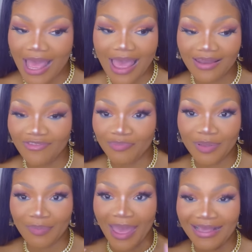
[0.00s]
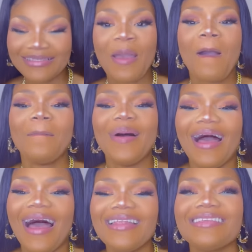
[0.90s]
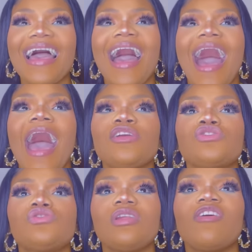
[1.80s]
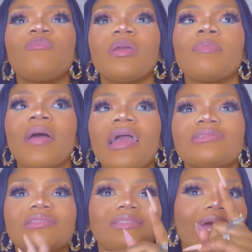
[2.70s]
I love big bags. But I used to love big bags.